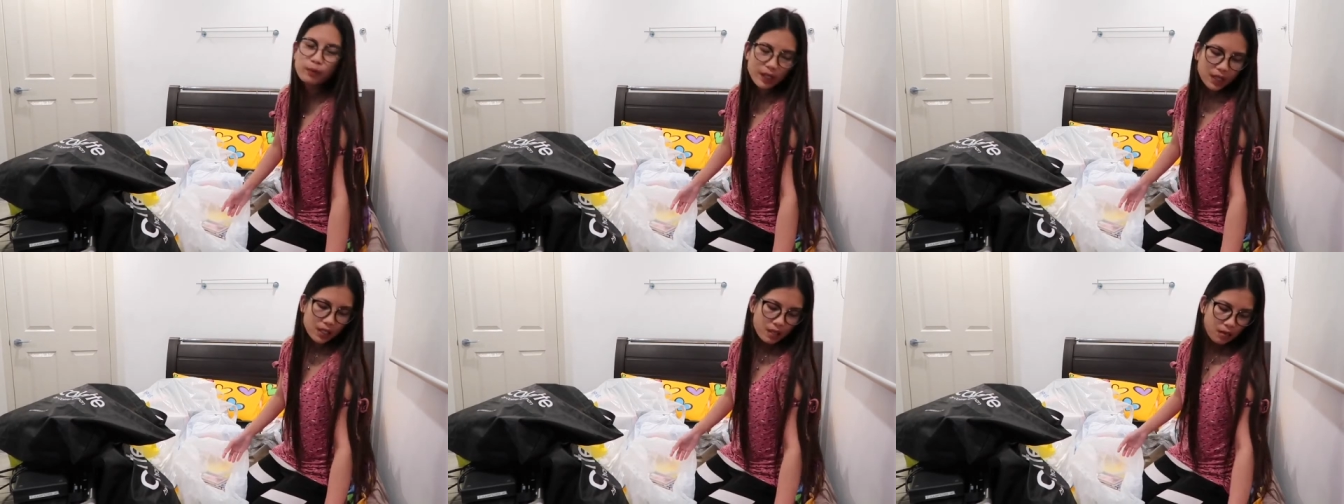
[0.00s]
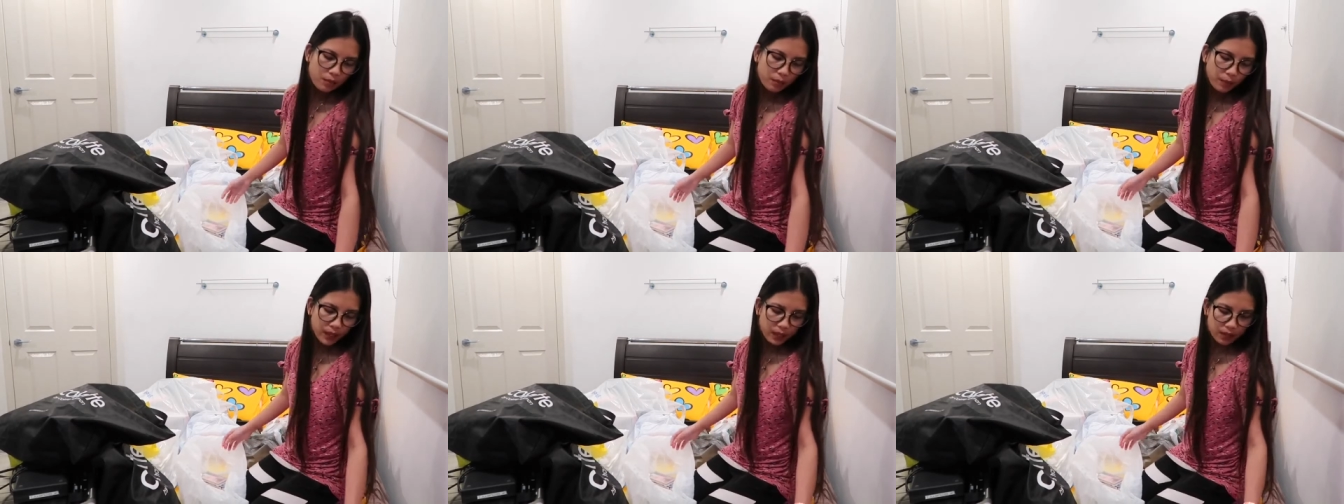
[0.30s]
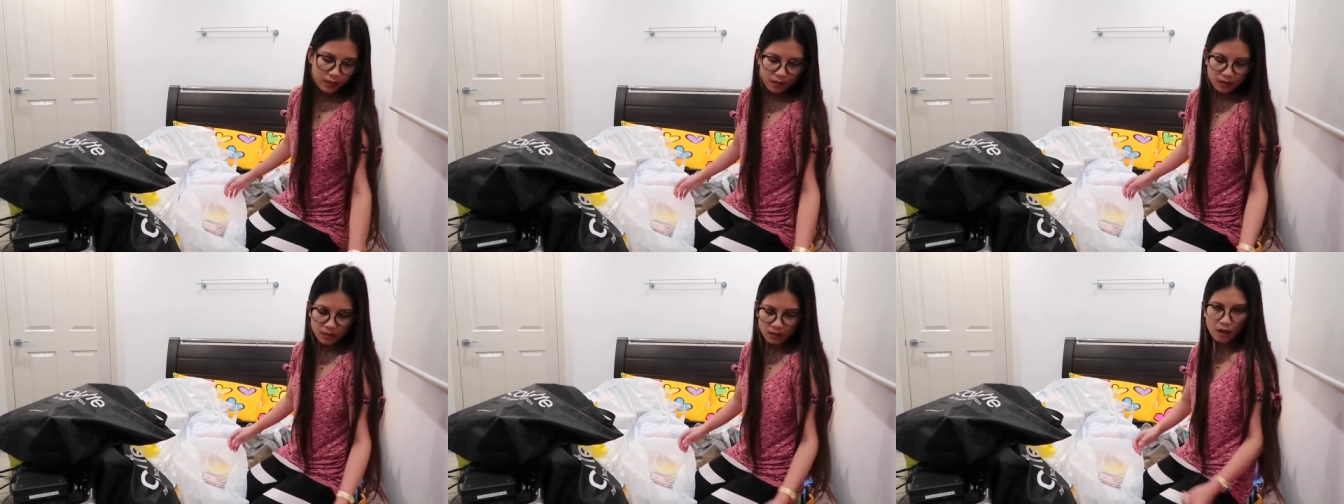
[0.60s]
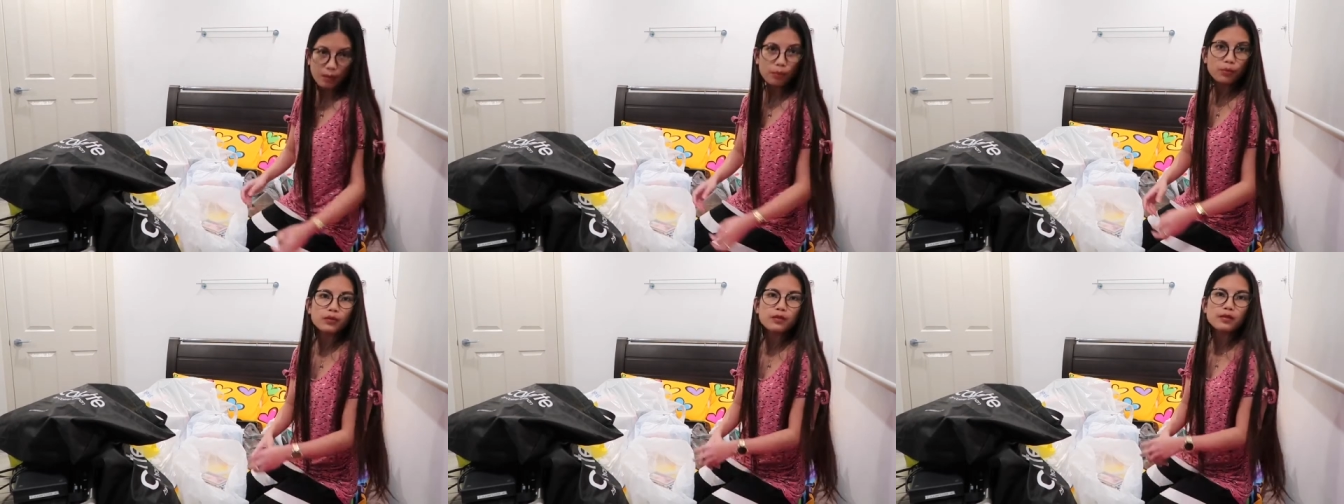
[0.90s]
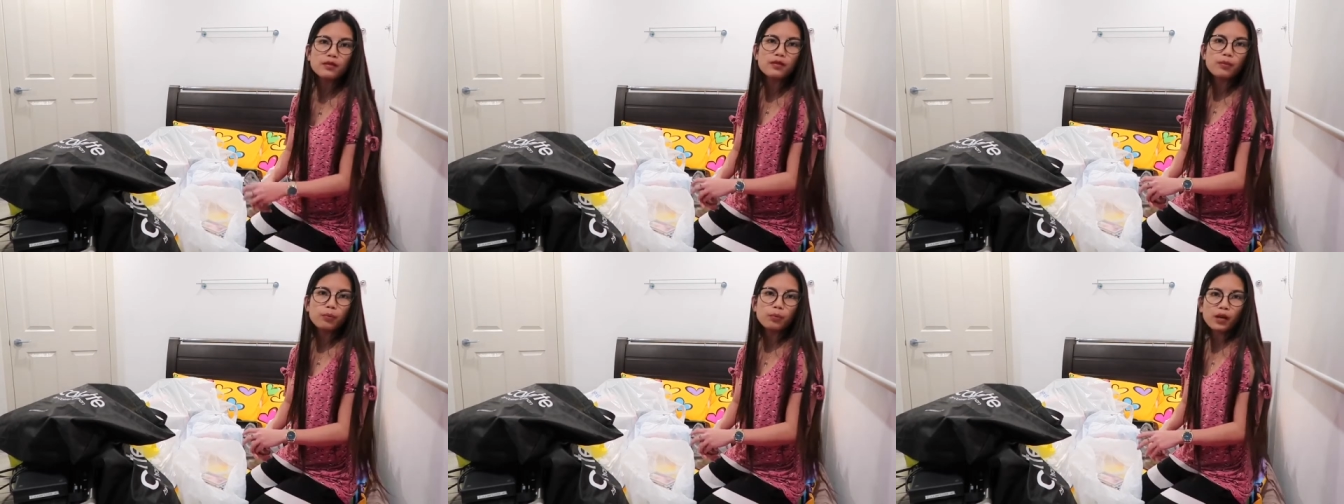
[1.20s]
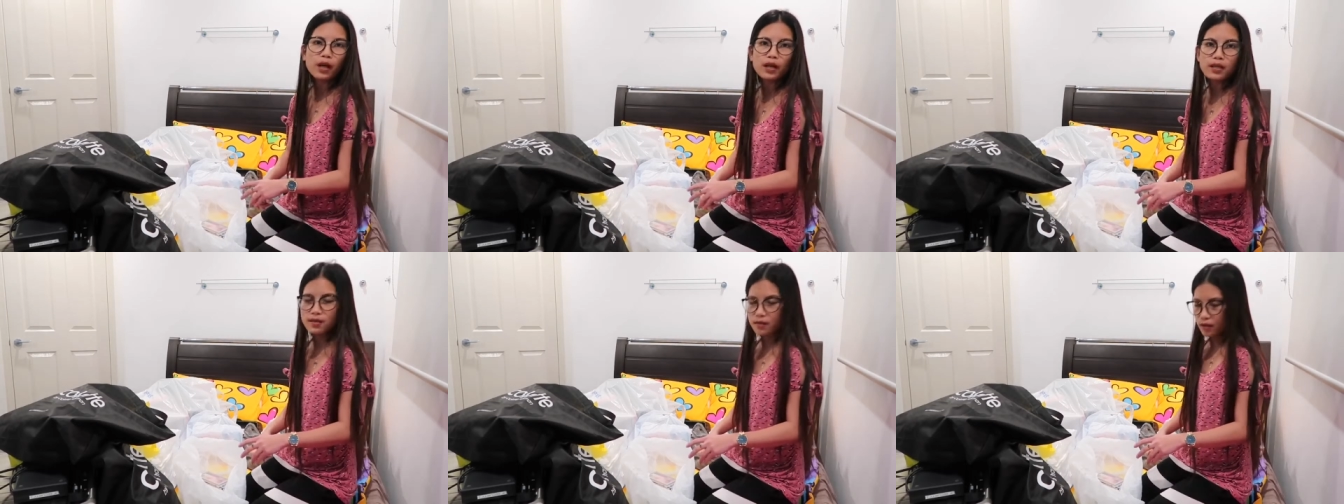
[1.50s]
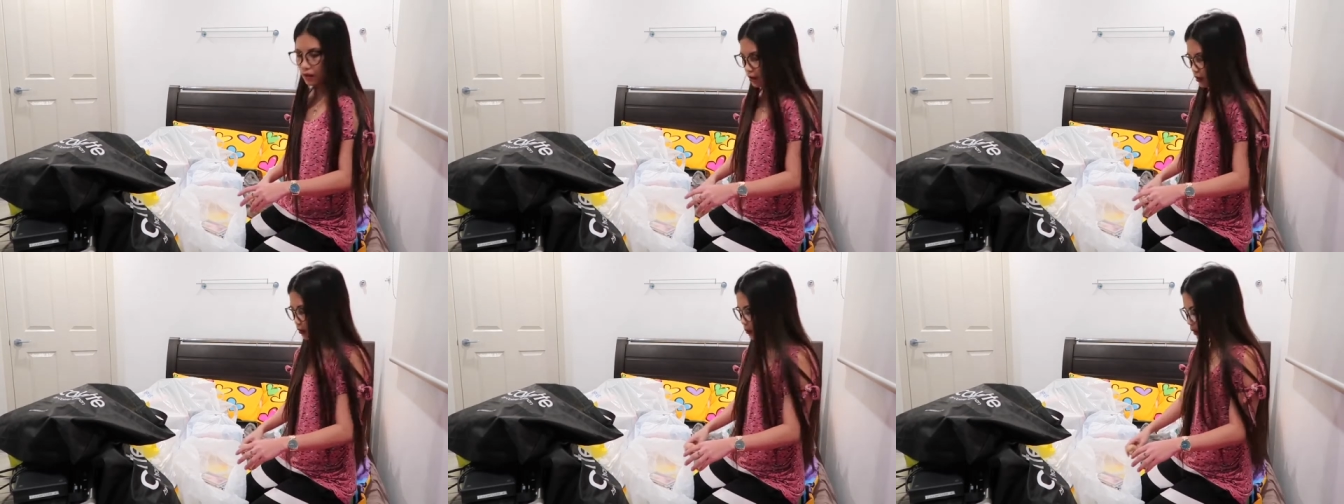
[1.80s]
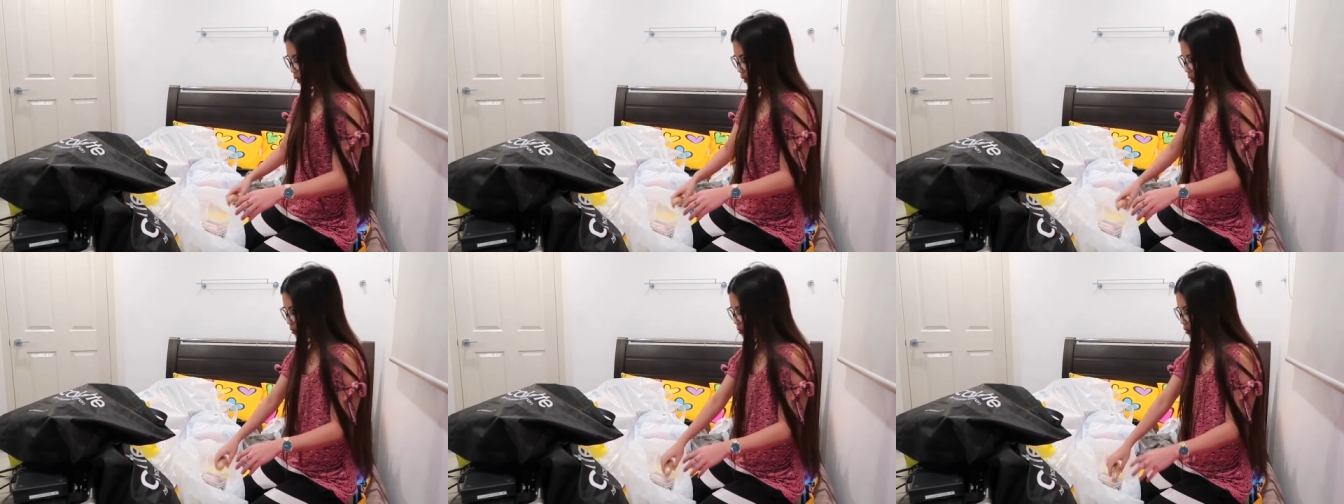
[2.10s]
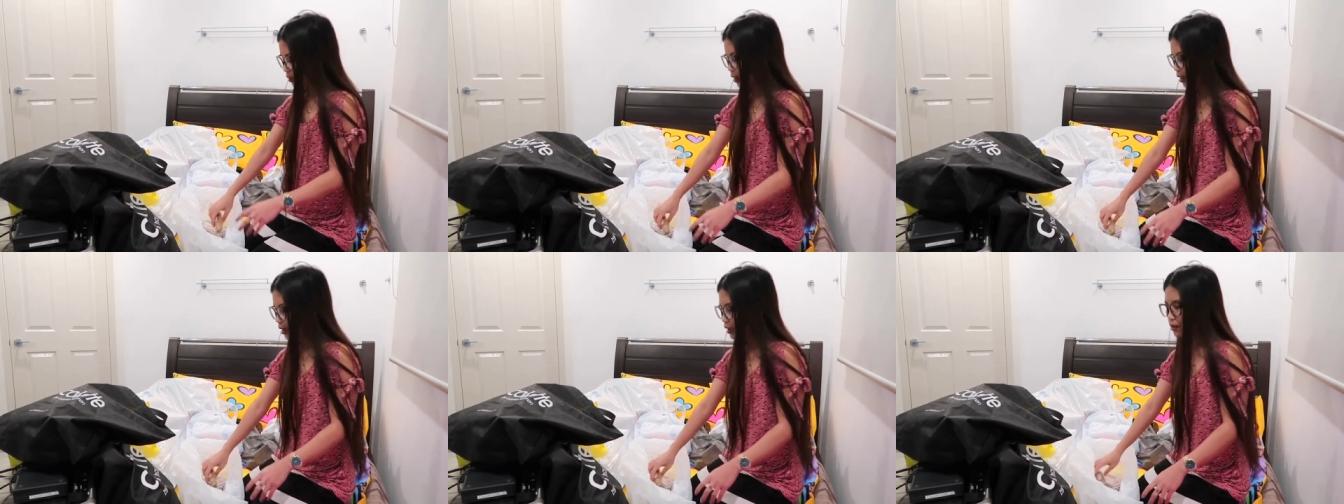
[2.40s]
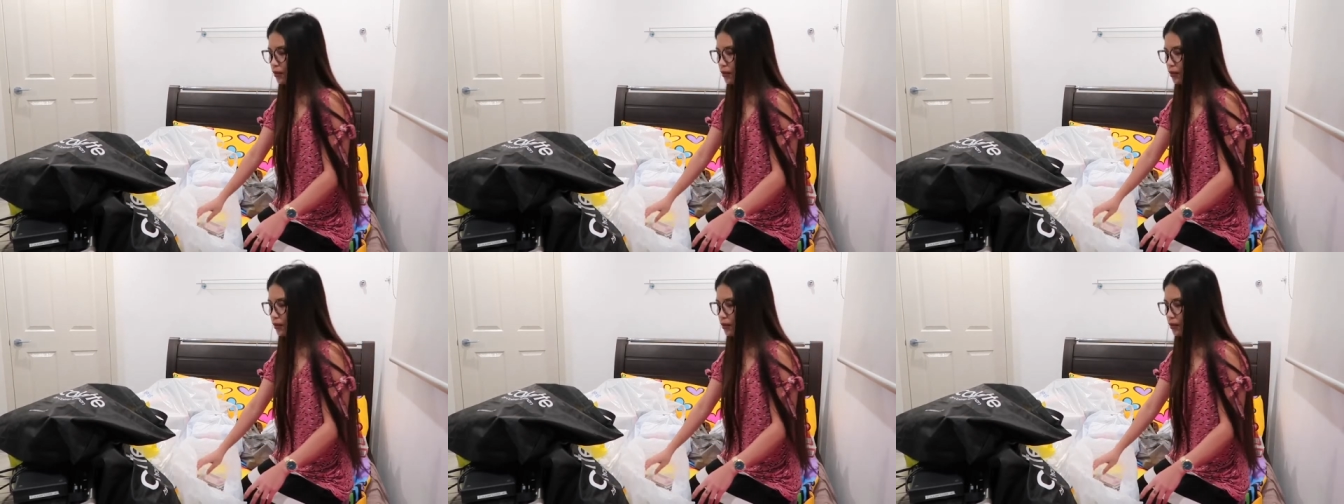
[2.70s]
bits and pieces, tapos the price accumulates na,